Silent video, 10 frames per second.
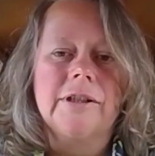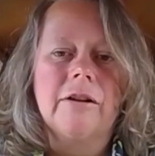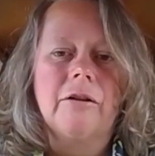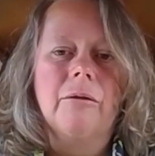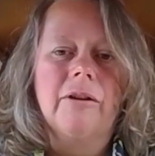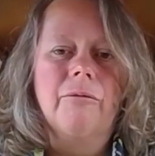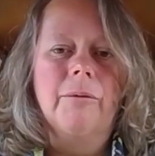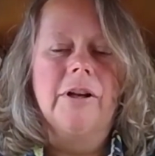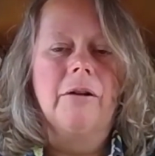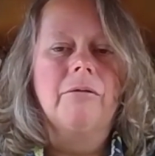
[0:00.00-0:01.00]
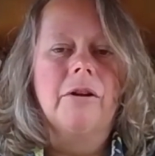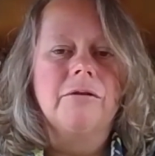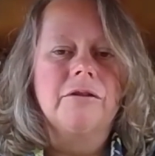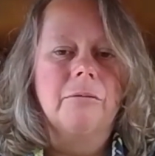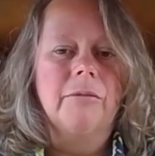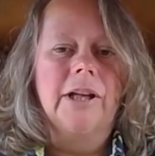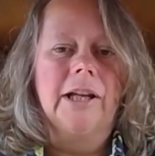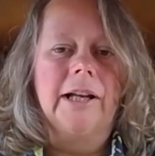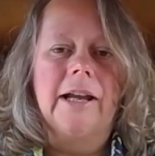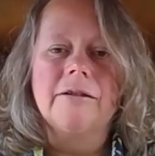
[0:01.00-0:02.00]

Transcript: So if we don't know somebody in ours,